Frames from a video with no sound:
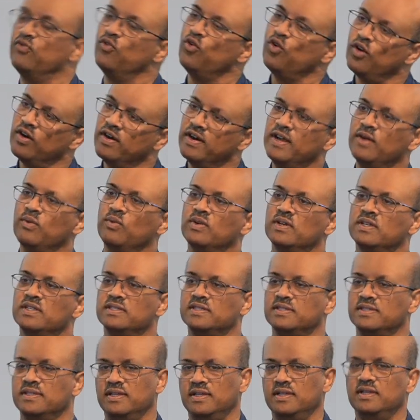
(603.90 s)
Before it
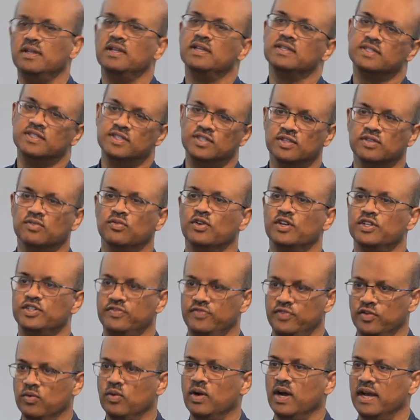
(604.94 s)
was, you listen to the
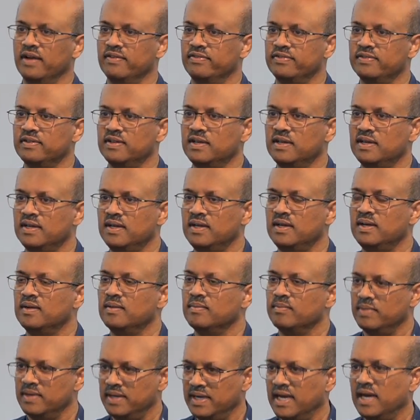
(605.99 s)
voice of your wife.
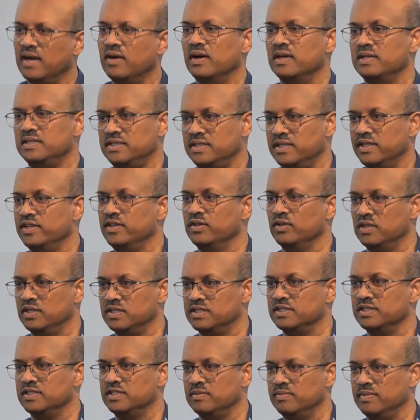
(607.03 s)
But now I see that you
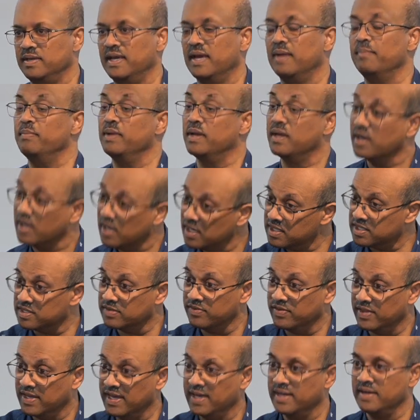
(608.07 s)
listen to me. And
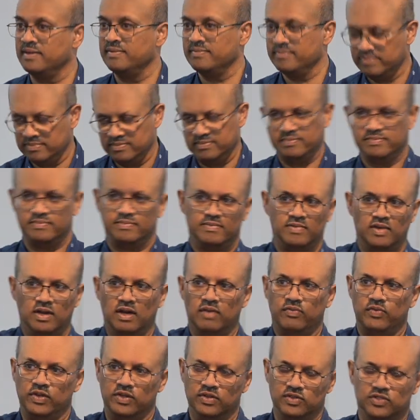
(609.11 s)
because of that,
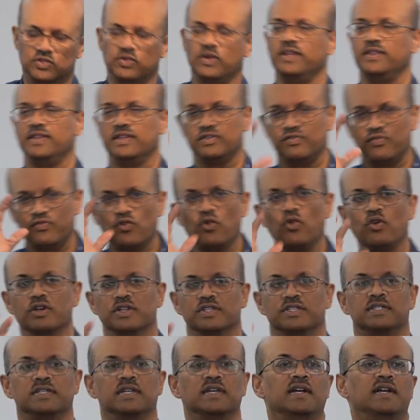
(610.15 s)
off we go. So, it, of
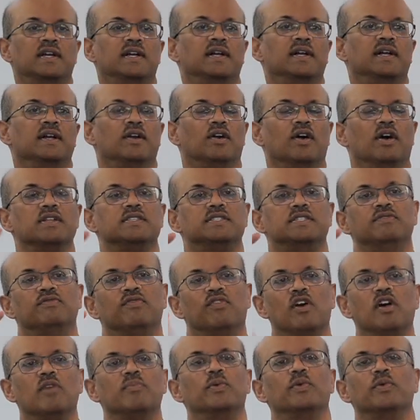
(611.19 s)
course, God's
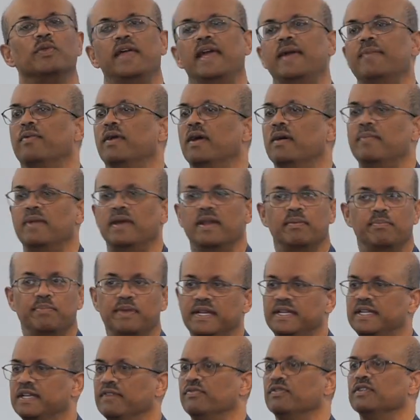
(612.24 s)
involvement with Abraham made a
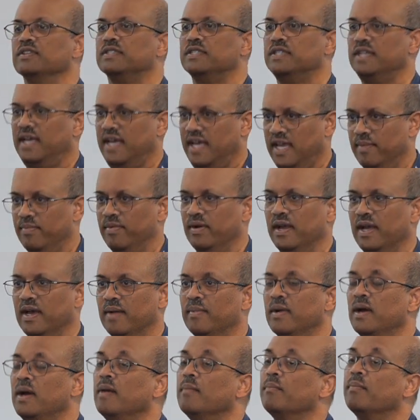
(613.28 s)
big difference to
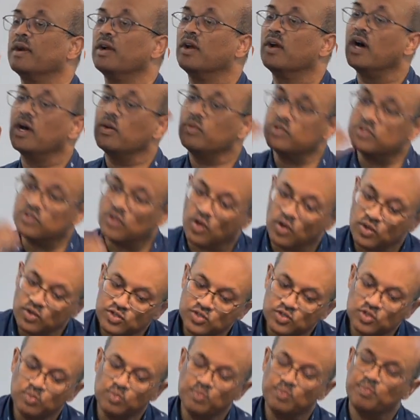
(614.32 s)
Abraham. But God was
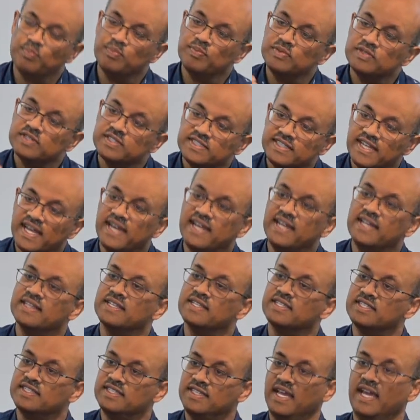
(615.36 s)
also
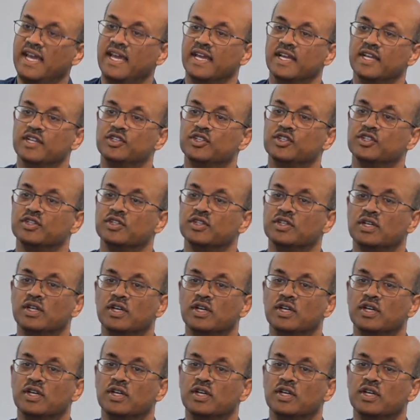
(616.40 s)
setting the stage